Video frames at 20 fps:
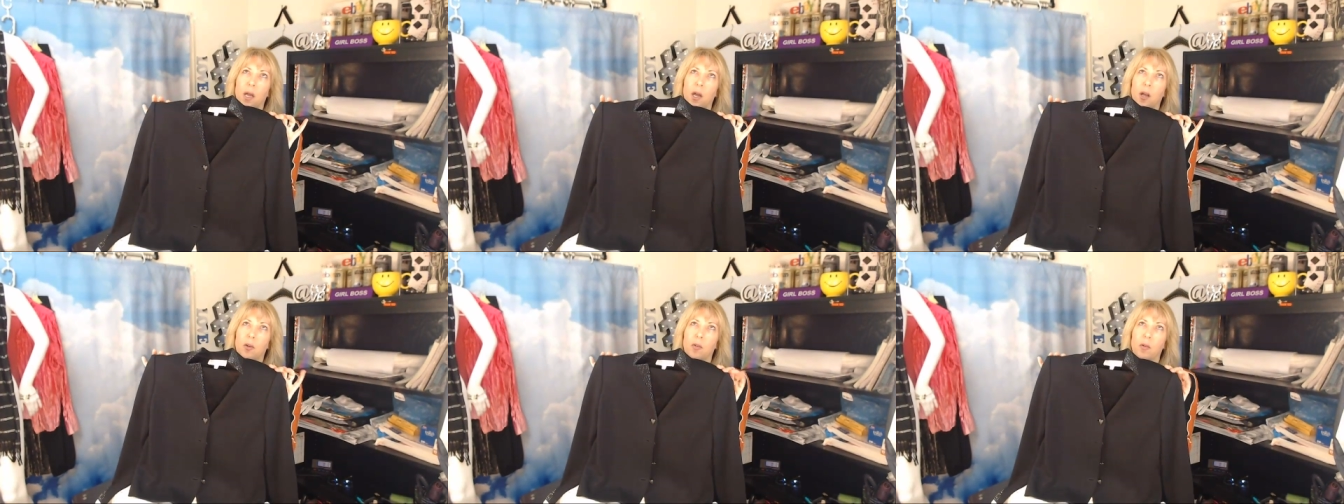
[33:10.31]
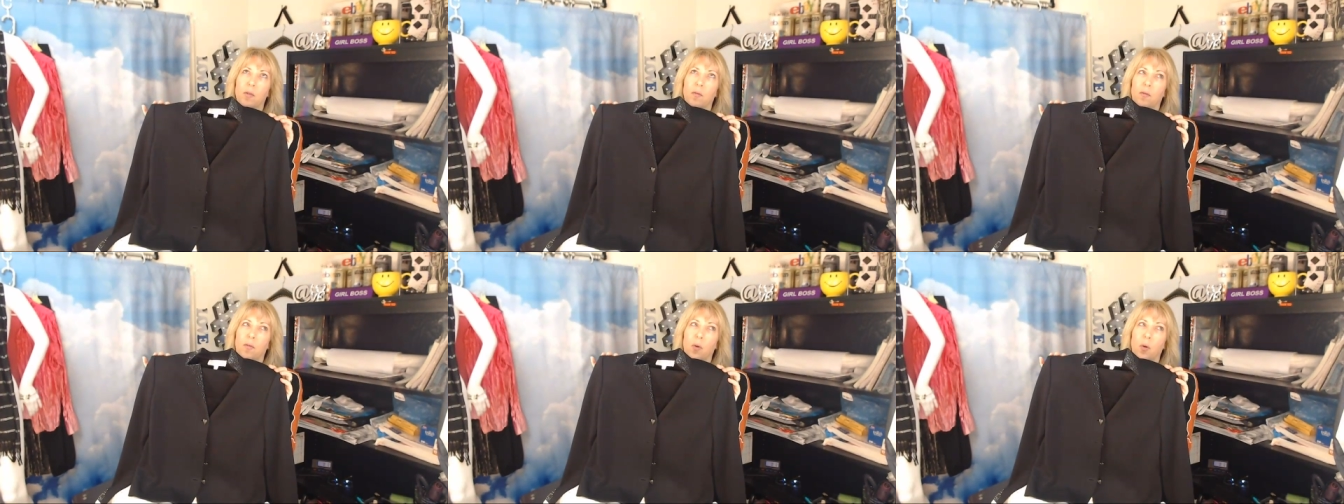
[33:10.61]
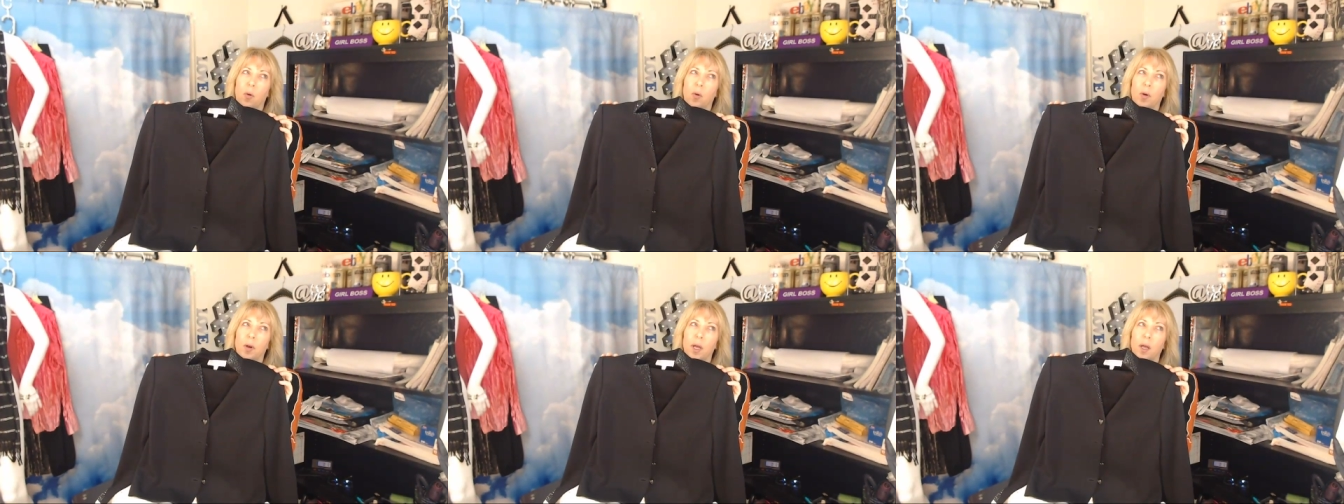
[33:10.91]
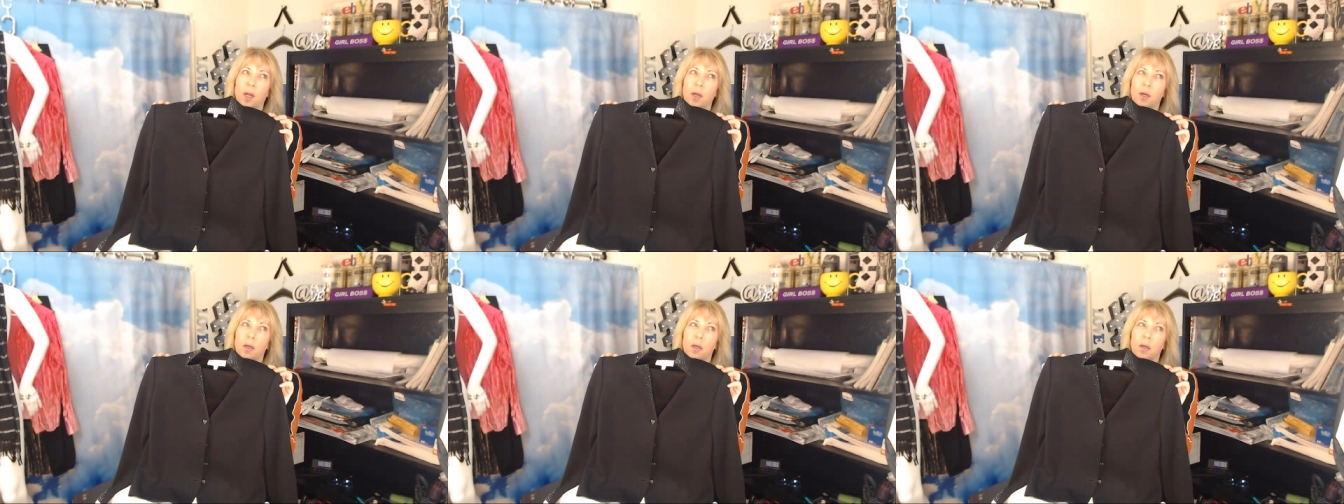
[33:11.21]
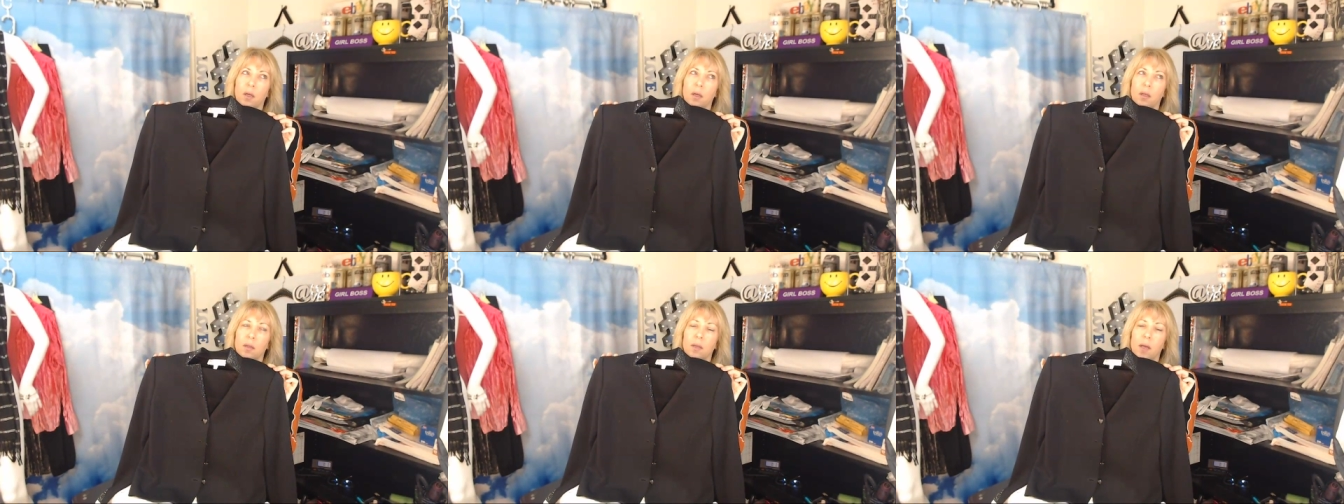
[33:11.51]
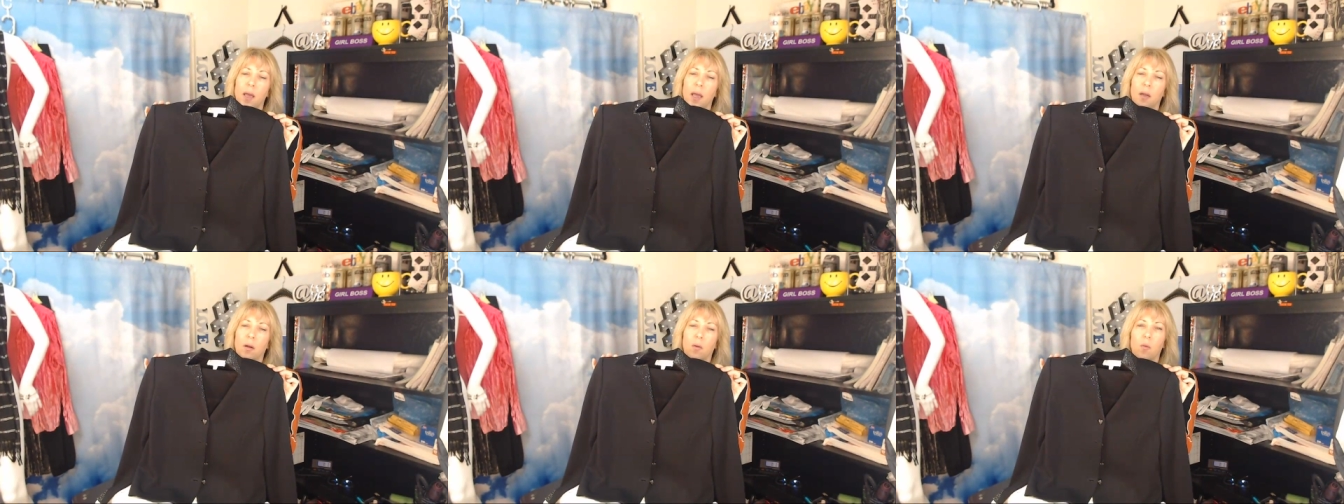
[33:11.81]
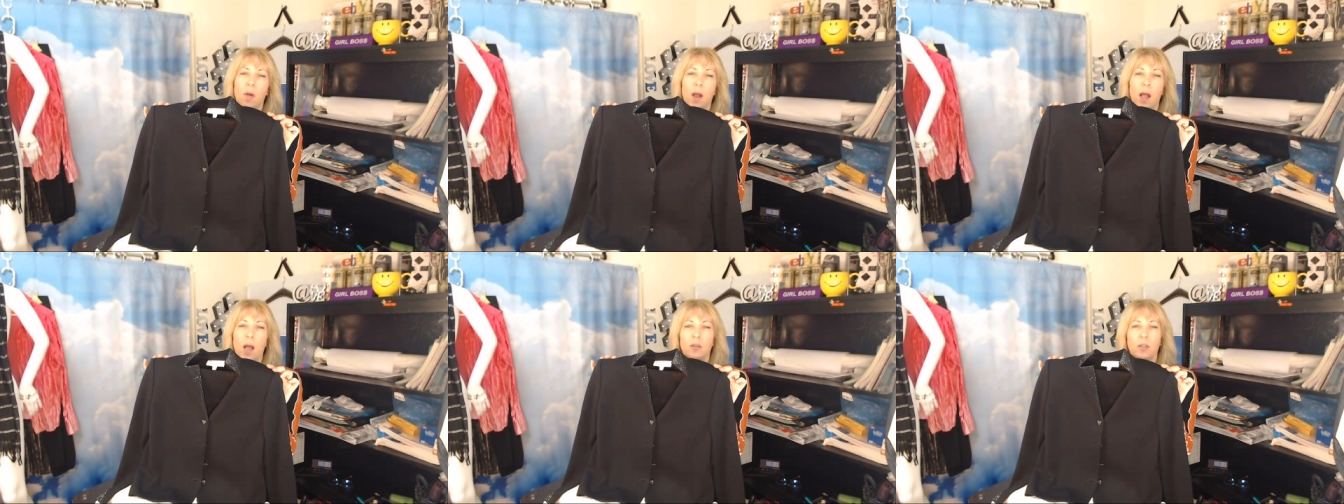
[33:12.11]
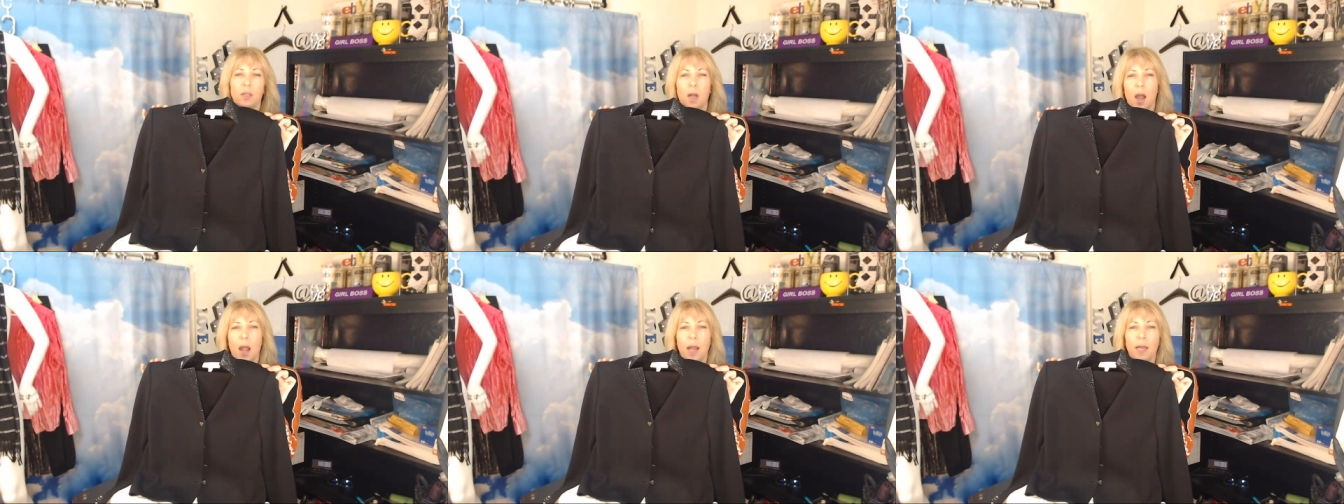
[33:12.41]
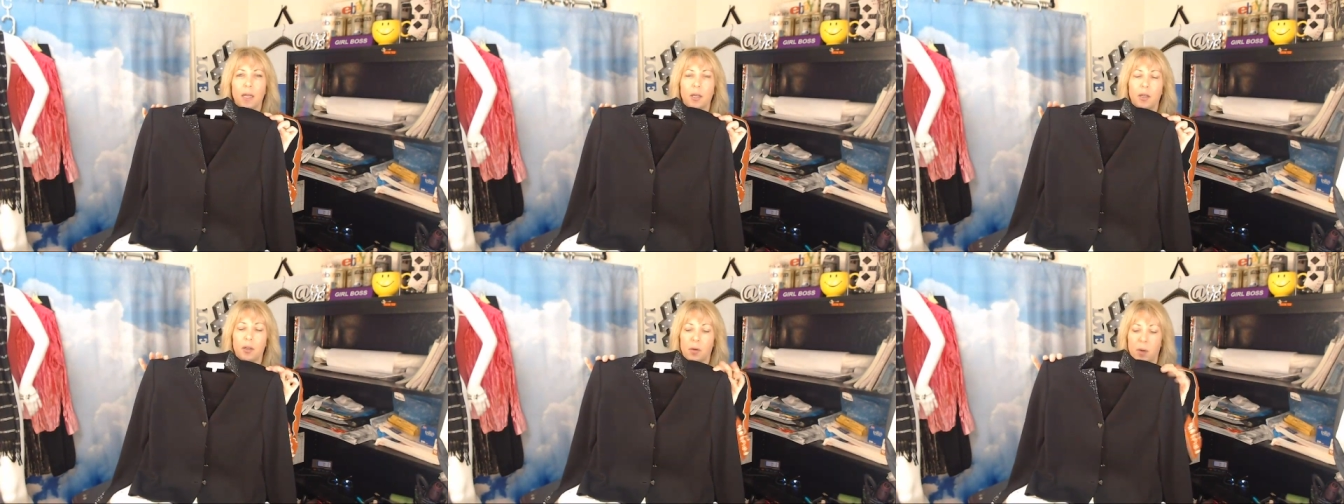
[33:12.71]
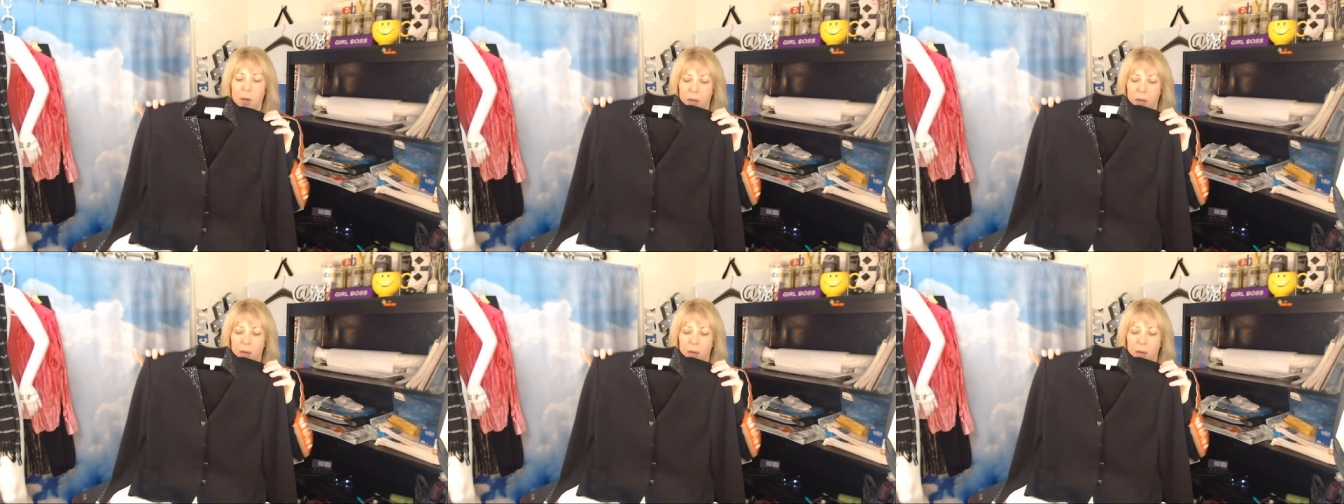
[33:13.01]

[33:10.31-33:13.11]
140 take around 90 to